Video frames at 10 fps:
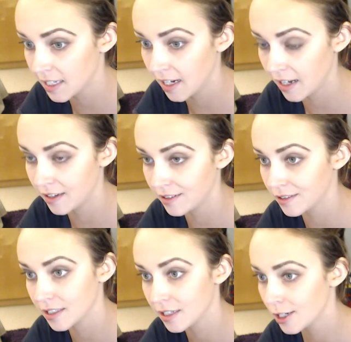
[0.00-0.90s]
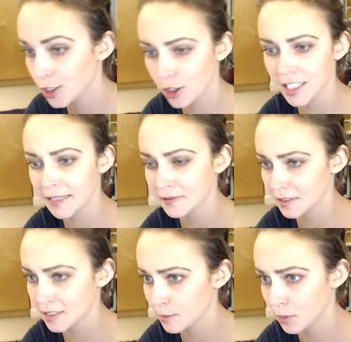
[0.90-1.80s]
and you don't need to
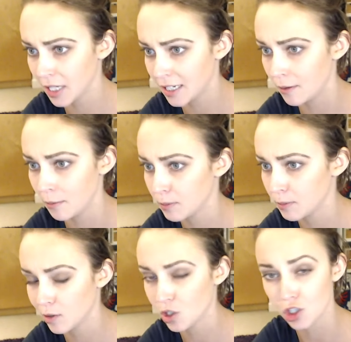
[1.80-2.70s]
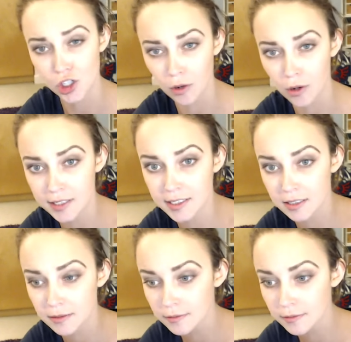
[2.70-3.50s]
explain them, but maybe just show us.